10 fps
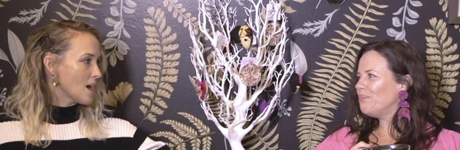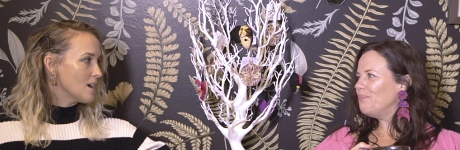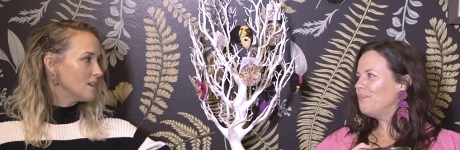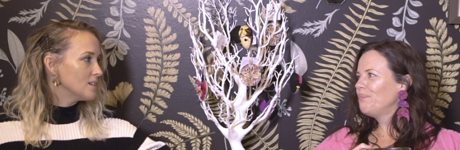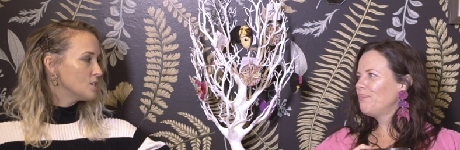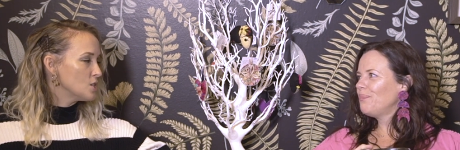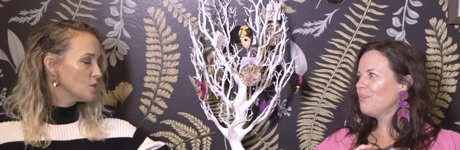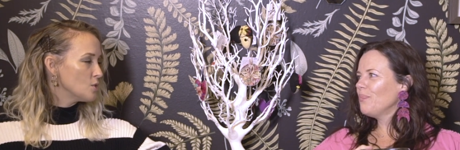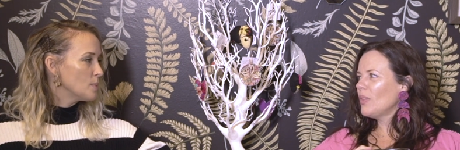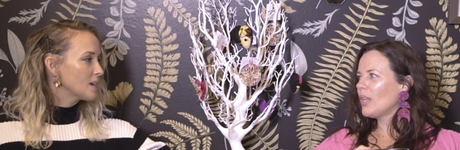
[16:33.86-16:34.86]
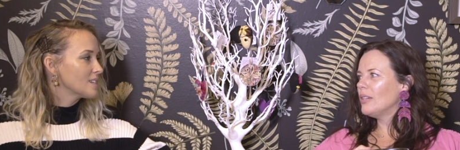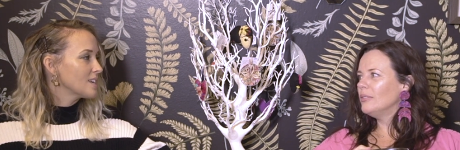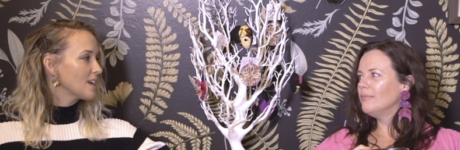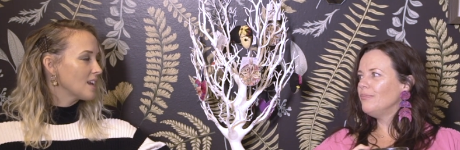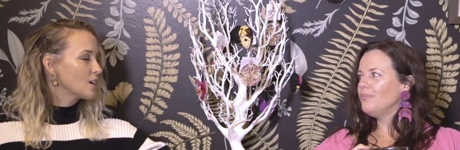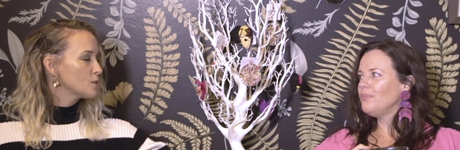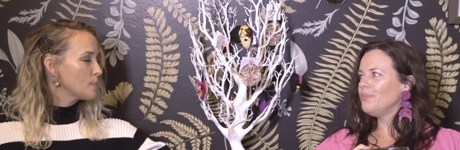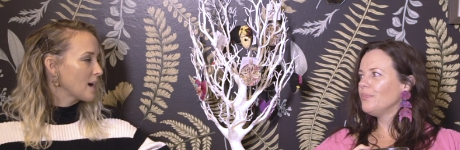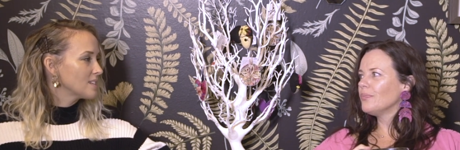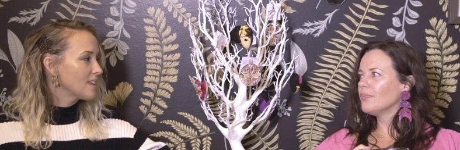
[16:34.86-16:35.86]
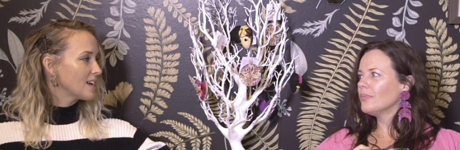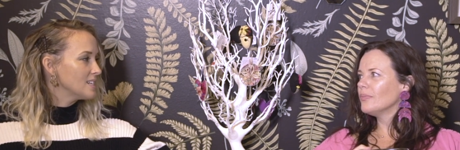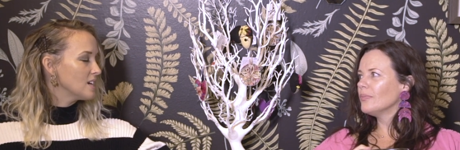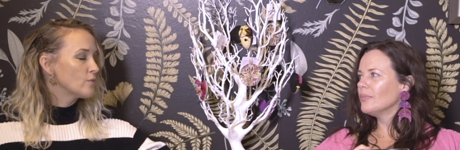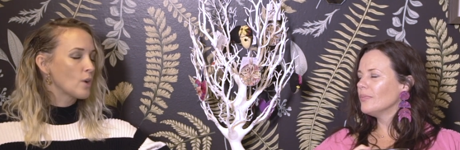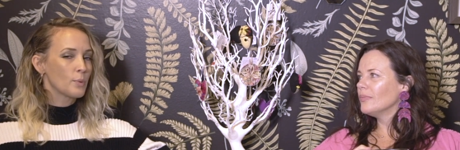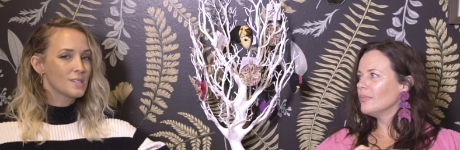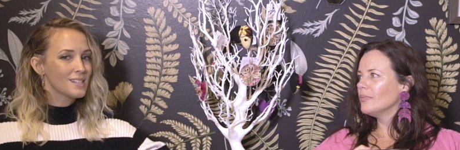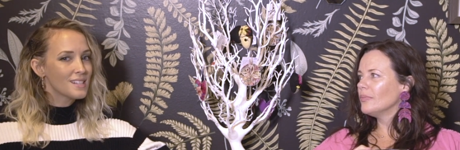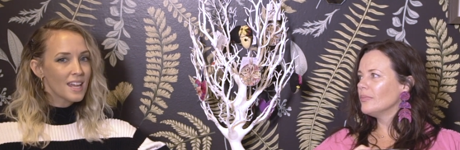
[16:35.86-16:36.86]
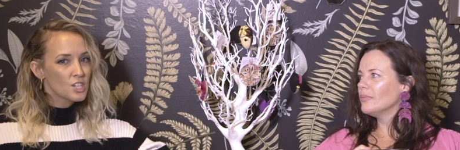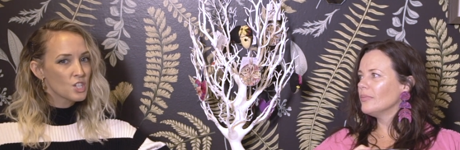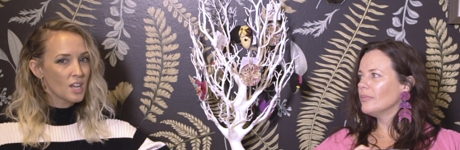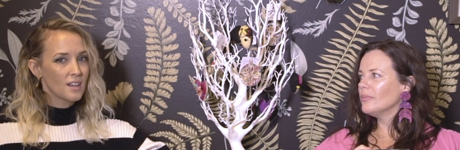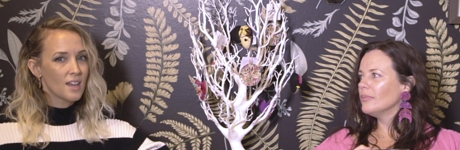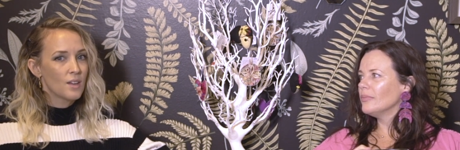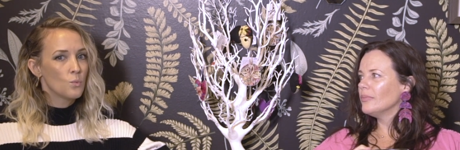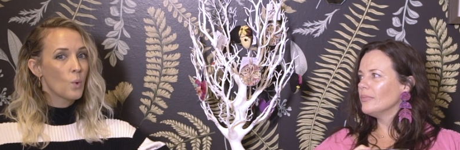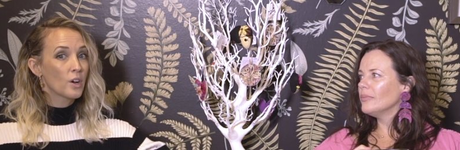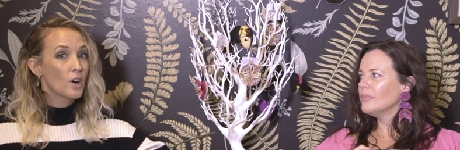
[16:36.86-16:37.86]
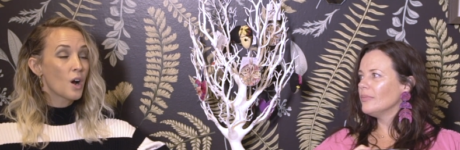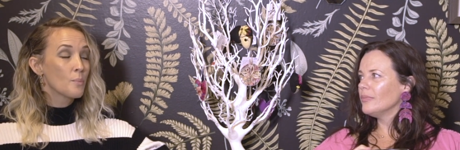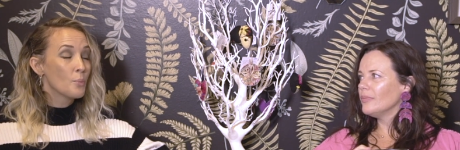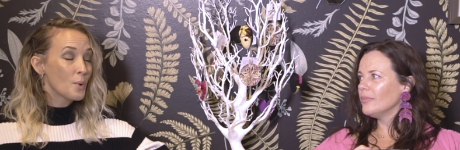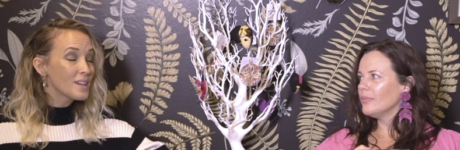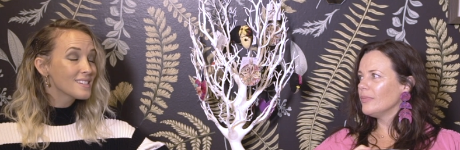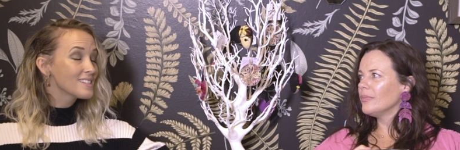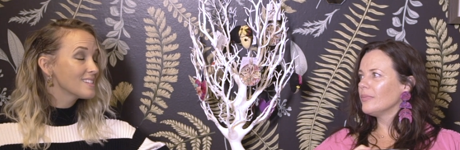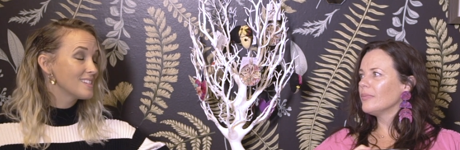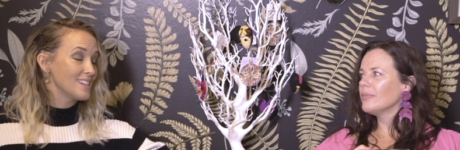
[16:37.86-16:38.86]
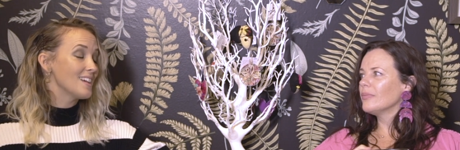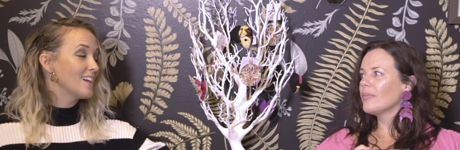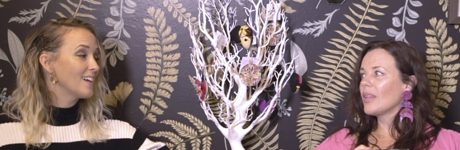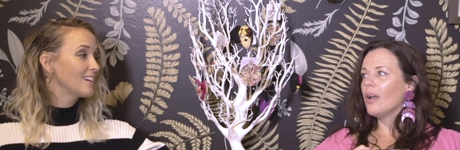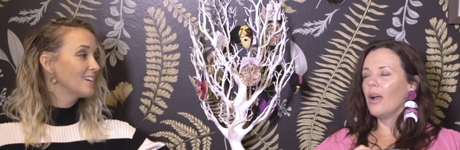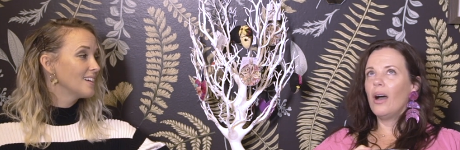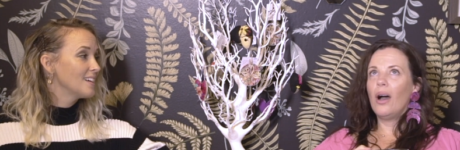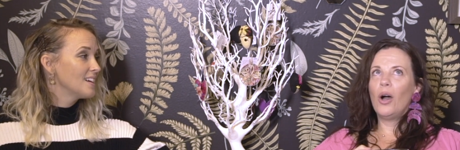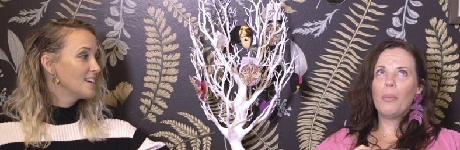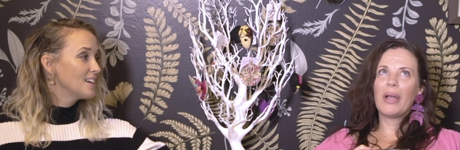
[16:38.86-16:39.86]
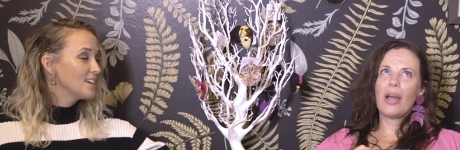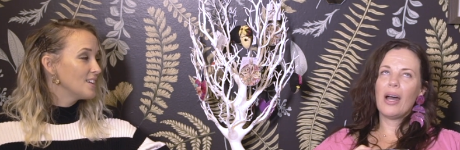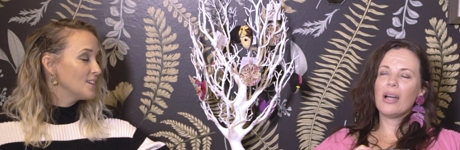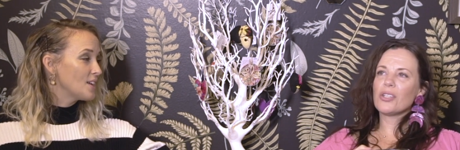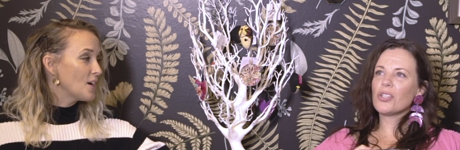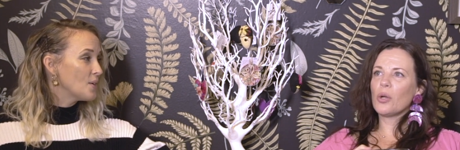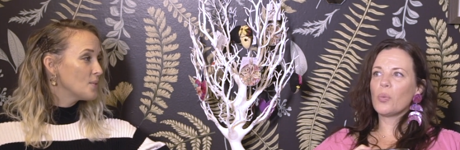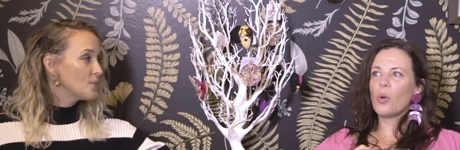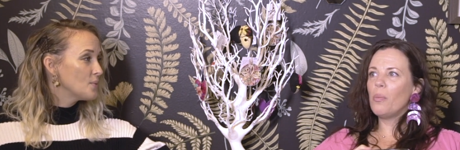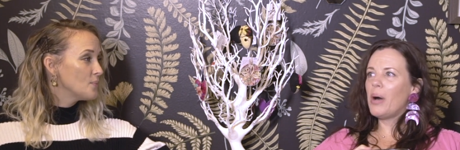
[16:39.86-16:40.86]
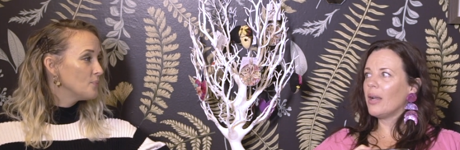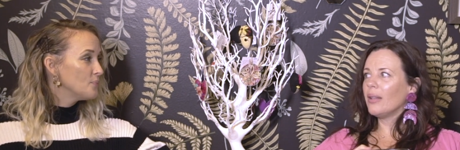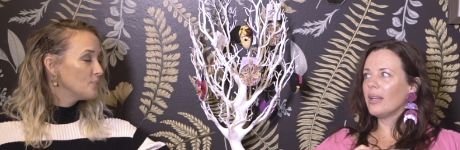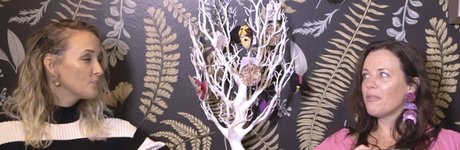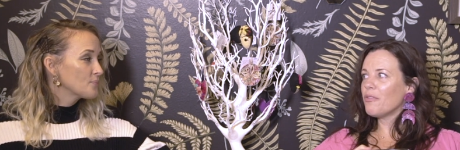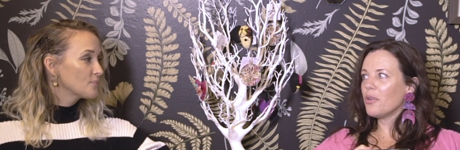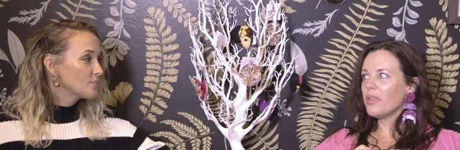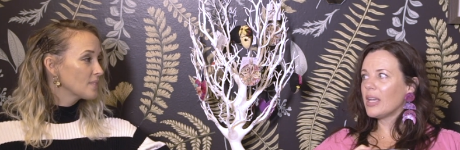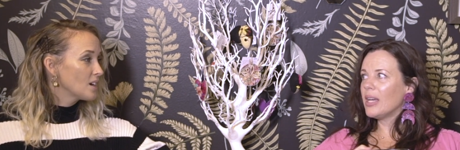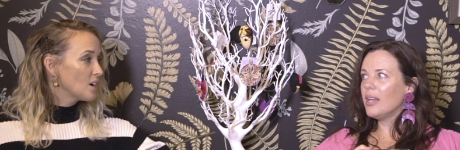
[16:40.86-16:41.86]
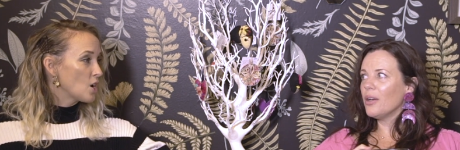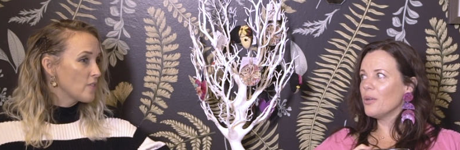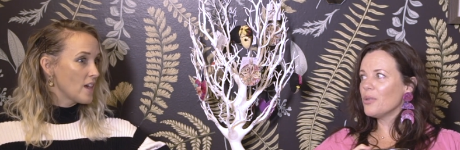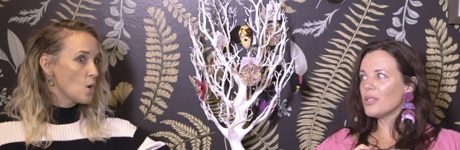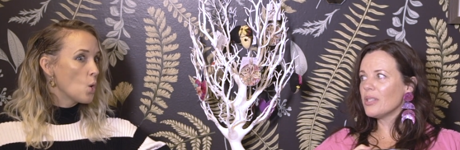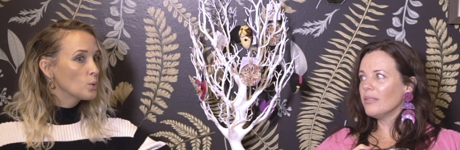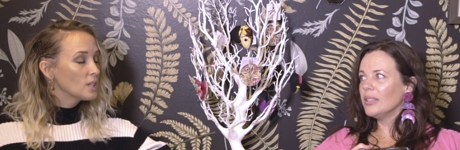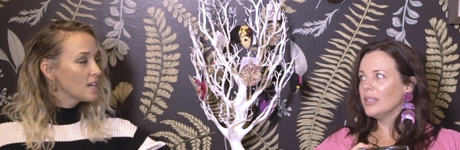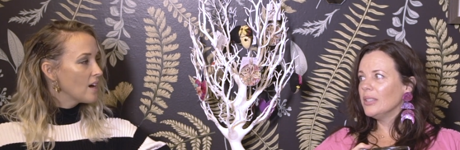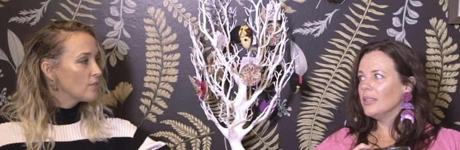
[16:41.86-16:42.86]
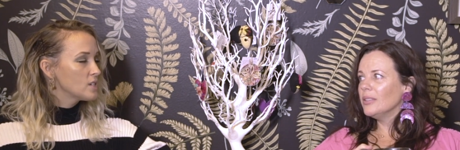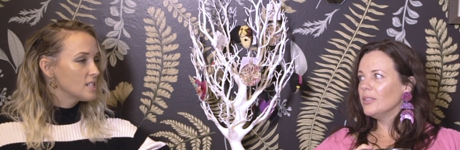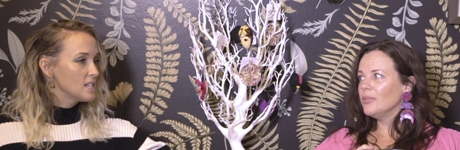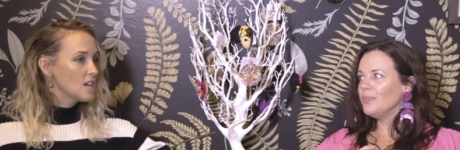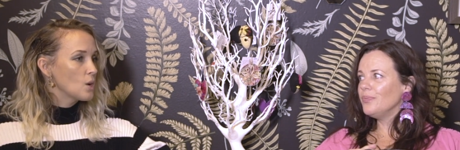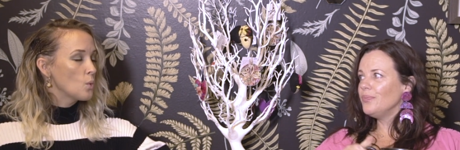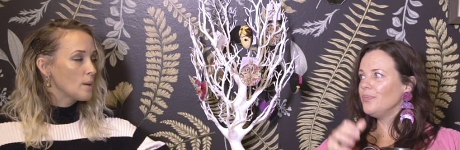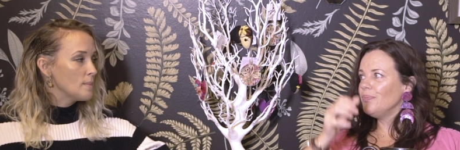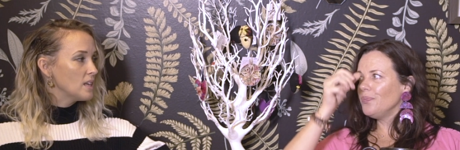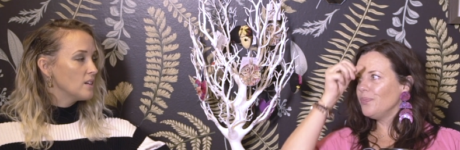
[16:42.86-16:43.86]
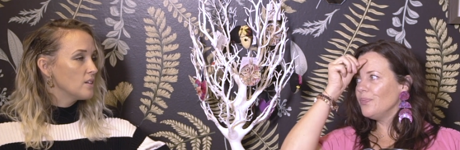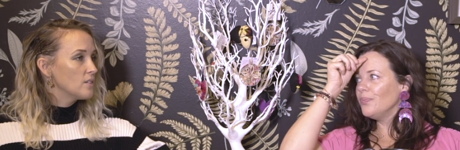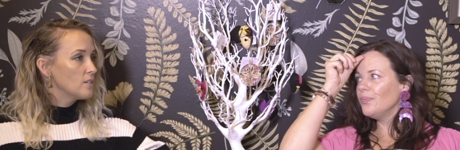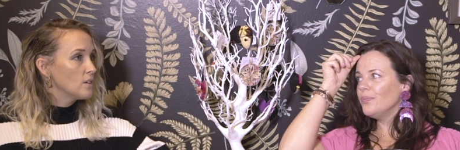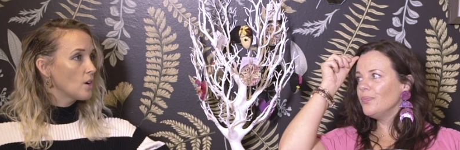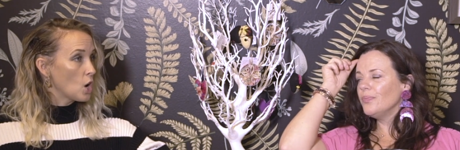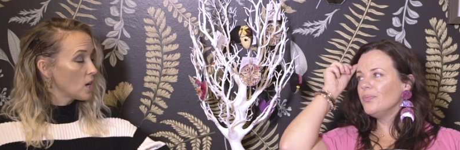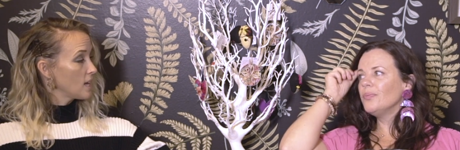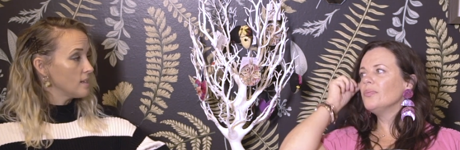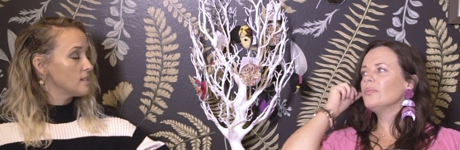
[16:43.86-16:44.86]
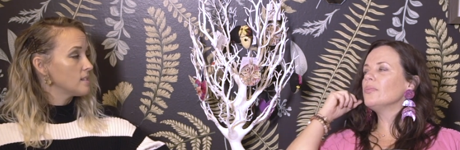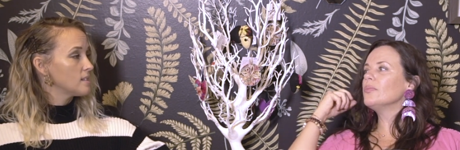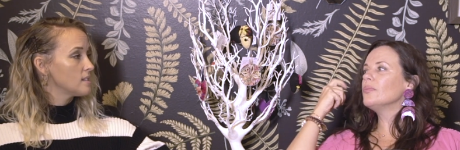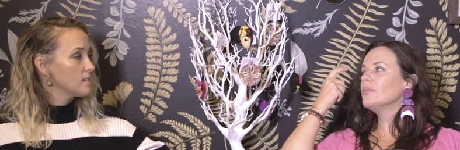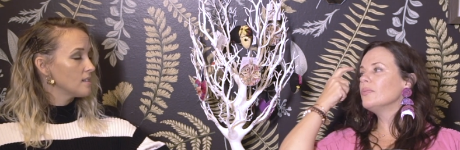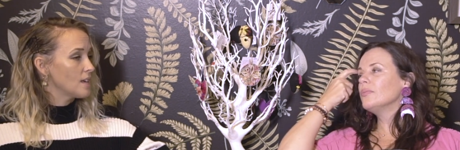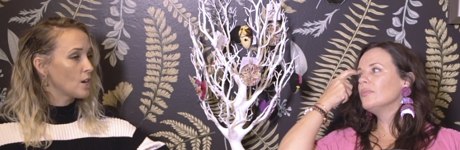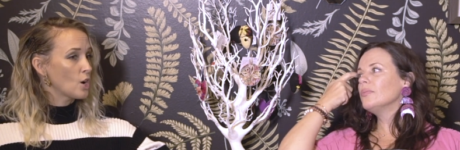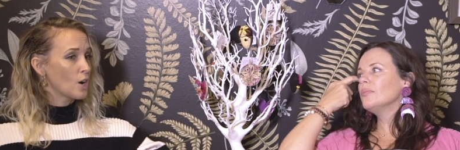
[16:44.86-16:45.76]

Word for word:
Speaker 1: men too, because again, it goes back to that idea of representation and what are our boys seeing? Oh
Speaker 2: my gosh, you know, the role modeling for the kiddos. Are they only ever seeing women
Speaker 1: artists that